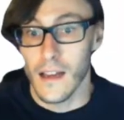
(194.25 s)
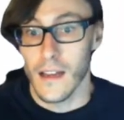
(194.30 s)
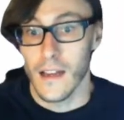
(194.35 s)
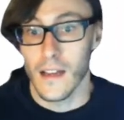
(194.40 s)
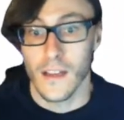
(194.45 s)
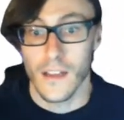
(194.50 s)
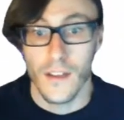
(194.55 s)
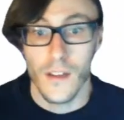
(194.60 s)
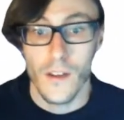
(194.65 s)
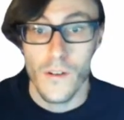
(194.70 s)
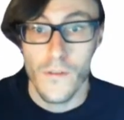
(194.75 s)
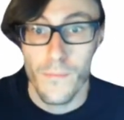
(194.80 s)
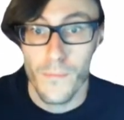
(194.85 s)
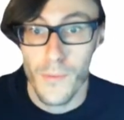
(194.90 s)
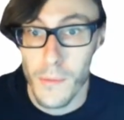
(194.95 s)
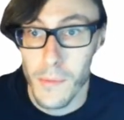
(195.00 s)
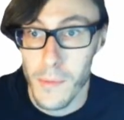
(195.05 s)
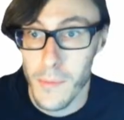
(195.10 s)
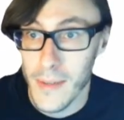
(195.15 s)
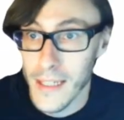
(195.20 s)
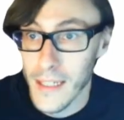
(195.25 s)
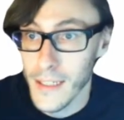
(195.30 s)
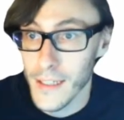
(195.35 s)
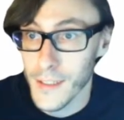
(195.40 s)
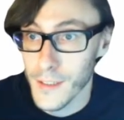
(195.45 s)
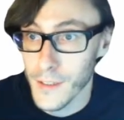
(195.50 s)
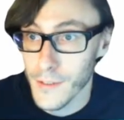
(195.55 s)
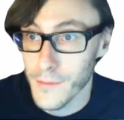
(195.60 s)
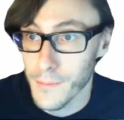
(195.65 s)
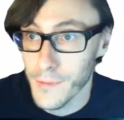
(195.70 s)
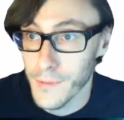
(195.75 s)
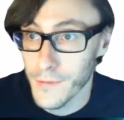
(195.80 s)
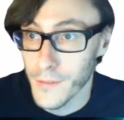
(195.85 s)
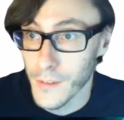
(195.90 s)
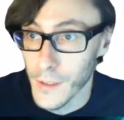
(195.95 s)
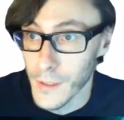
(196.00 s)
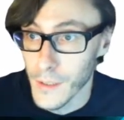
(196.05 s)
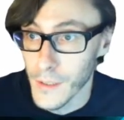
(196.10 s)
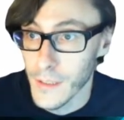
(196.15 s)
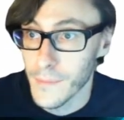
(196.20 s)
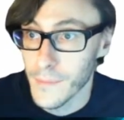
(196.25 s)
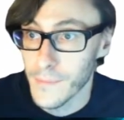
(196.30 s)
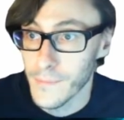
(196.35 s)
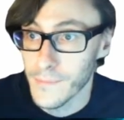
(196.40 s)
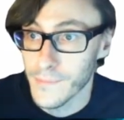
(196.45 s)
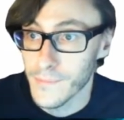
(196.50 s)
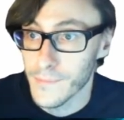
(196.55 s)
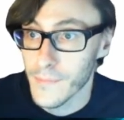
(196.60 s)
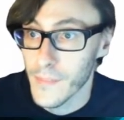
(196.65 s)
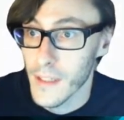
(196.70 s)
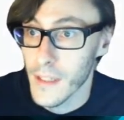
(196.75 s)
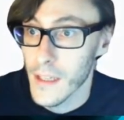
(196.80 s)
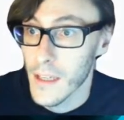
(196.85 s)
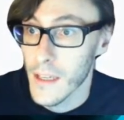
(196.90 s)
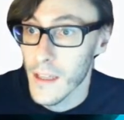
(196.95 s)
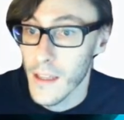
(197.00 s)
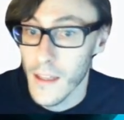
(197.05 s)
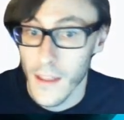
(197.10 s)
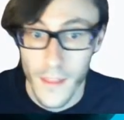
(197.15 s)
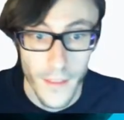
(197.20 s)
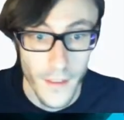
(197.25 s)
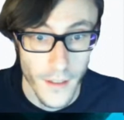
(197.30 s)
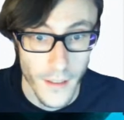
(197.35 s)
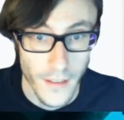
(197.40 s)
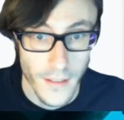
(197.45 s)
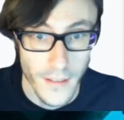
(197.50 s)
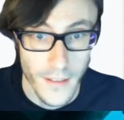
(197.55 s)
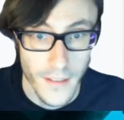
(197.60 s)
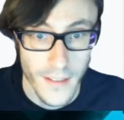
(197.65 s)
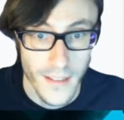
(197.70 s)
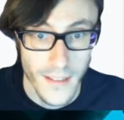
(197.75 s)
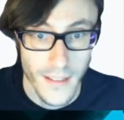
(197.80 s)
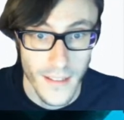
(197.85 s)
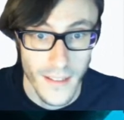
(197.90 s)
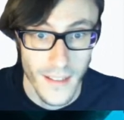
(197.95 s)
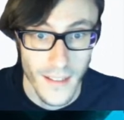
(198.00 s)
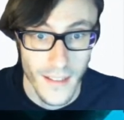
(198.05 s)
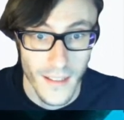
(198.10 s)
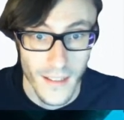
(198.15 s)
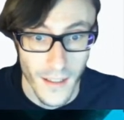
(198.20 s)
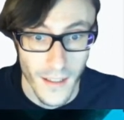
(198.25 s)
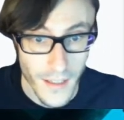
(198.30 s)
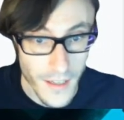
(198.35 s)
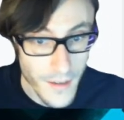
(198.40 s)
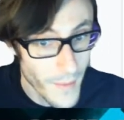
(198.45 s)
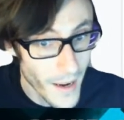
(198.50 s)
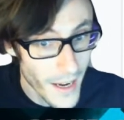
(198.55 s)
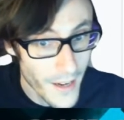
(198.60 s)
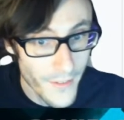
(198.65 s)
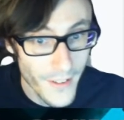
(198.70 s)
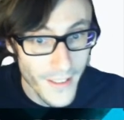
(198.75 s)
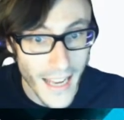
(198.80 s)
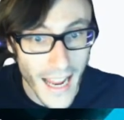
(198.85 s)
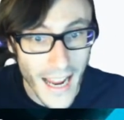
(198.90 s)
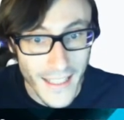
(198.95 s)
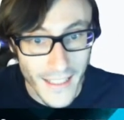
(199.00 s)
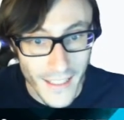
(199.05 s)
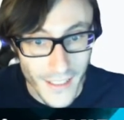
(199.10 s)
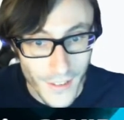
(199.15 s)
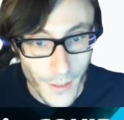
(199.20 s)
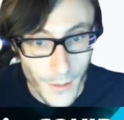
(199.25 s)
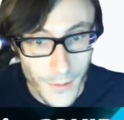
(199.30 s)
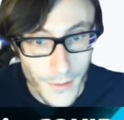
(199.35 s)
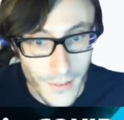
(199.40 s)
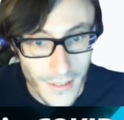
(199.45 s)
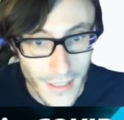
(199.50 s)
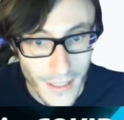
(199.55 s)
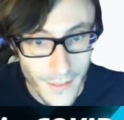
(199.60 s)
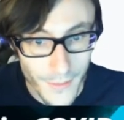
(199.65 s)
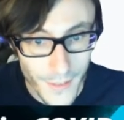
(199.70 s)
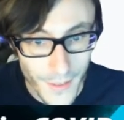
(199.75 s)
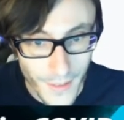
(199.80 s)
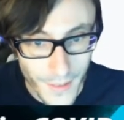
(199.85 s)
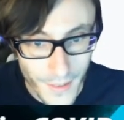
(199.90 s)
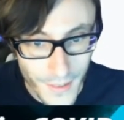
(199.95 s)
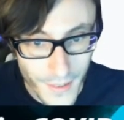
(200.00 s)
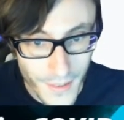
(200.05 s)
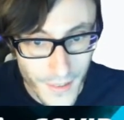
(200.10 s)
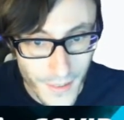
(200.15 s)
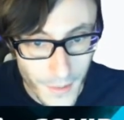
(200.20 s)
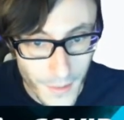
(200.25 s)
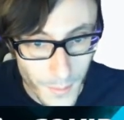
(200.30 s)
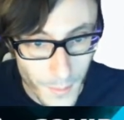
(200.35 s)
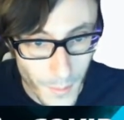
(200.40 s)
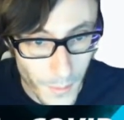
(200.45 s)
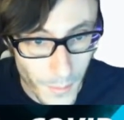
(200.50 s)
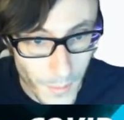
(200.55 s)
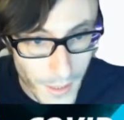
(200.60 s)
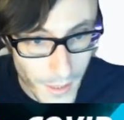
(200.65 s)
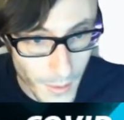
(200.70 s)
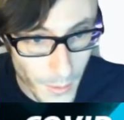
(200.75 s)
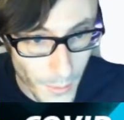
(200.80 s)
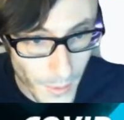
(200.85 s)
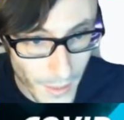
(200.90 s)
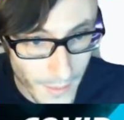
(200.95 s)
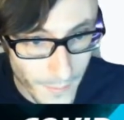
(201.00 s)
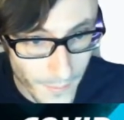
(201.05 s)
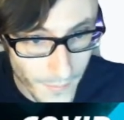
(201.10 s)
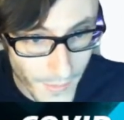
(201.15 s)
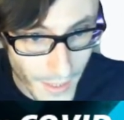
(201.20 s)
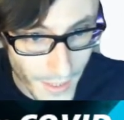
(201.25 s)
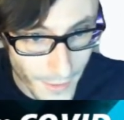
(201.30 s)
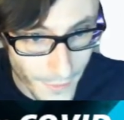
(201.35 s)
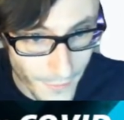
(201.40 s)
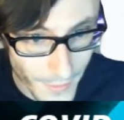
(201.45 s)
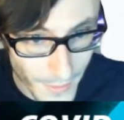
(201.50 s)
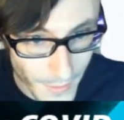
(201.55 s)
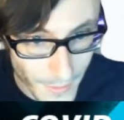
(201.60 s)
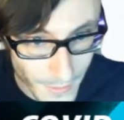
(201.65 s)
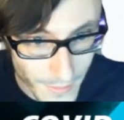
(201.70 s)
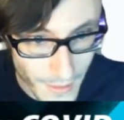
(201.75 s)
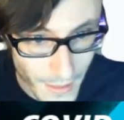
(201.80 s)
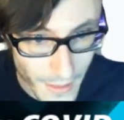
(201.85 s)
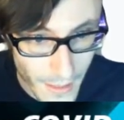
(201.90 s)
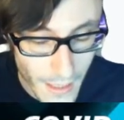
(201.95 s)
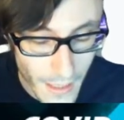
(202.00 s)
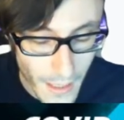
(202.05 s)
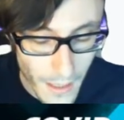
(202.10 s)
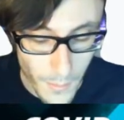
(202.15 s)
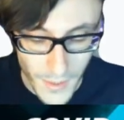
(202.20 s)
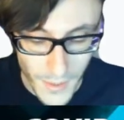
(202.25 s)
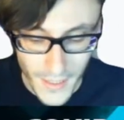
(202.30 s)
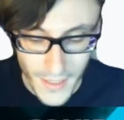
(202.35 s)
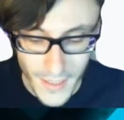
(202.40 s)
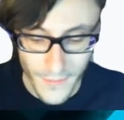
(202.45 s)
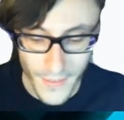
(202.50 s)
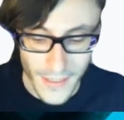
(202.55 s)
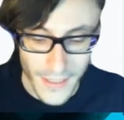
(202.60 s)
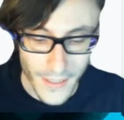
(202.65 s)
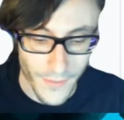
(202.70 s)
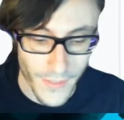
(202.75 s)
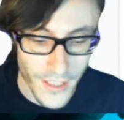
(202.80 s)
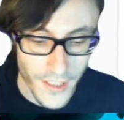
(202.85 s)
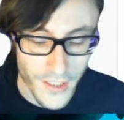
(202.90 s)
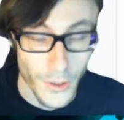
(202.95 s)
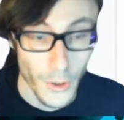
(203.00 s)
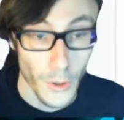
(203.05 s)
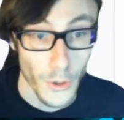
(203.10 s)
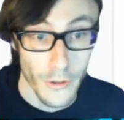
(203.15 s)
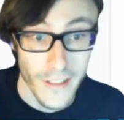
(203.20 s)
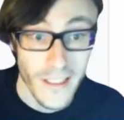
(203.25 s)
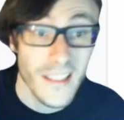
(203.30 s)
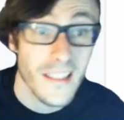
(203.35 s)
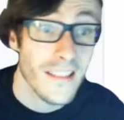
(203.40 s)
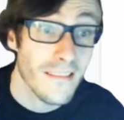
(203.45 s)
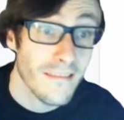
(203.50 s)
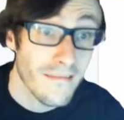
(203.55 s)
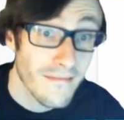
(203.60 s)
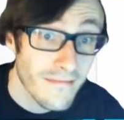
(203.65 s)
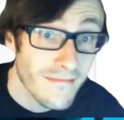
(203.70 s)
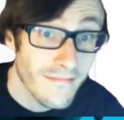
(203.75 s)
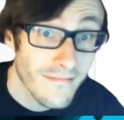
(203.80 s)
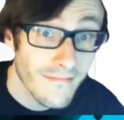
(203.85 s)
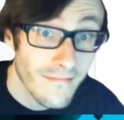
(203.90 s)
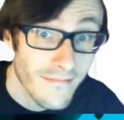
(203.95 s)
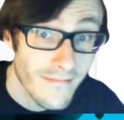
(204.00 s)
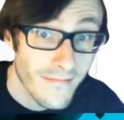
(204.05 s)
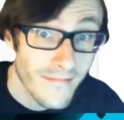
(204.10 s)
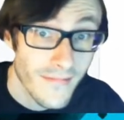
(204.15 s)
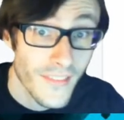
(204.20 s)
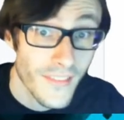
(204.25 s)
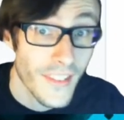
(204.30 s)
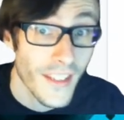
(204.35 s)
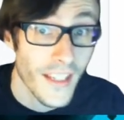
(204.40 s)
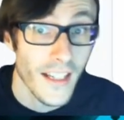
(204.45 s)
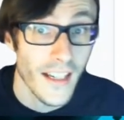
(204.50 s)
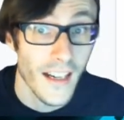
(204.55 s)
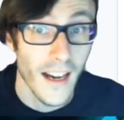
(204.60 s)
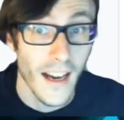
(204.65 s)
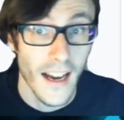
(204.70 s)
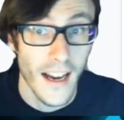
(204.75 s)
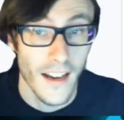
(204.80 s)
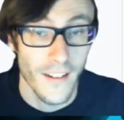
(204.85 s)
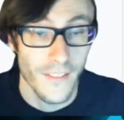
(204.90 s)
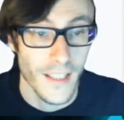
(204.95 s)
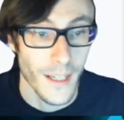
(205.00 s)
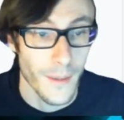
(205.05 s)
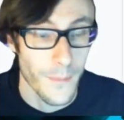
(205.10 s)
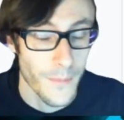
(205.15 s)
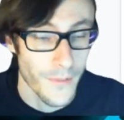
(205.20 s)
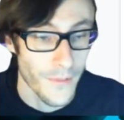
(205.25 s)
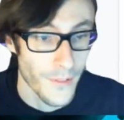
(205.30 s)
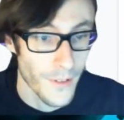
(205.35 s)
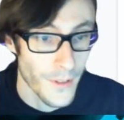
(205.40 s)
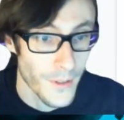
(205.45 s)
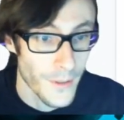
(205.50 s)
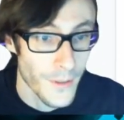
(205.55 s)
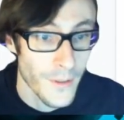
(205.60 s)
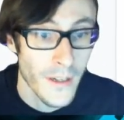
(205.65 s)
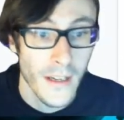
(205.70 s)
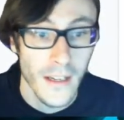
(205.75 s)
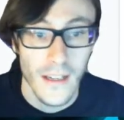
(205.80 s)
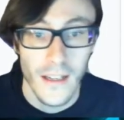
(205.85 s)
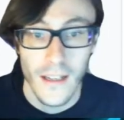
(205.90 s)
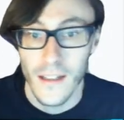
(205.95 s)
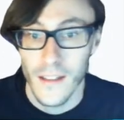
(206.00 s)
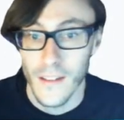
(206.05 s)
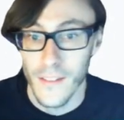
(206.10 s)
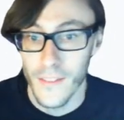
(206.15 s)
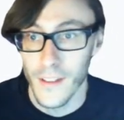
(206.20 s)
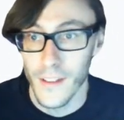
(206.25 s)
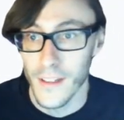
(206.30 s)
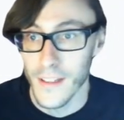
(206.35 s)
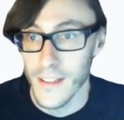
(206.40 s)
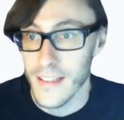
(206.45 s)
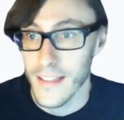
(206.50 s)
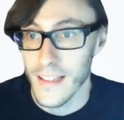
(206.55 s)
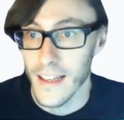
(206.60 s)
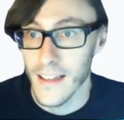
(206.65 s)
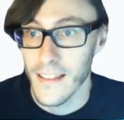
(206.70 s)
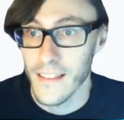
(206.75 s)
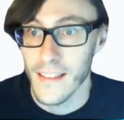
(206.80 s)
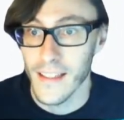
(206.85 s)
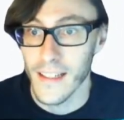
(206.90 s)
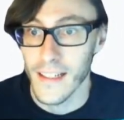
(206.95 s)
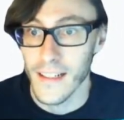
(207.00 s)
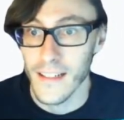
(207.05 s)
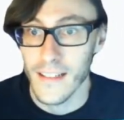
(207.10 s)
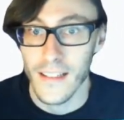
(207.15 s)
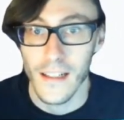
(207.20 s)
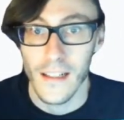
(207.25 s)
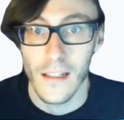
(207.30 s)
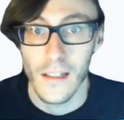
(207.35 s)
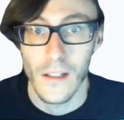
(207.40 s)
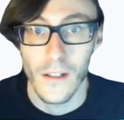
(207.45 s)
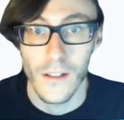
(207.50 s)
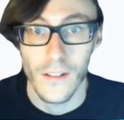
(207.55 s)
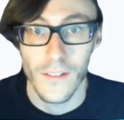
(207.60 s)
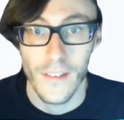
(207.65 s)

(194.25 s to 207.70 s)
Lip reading: you've probably heard of before that you may have heard anecdotal evidence, is what we call it in the field, which is effectively stories that have come through that say things along the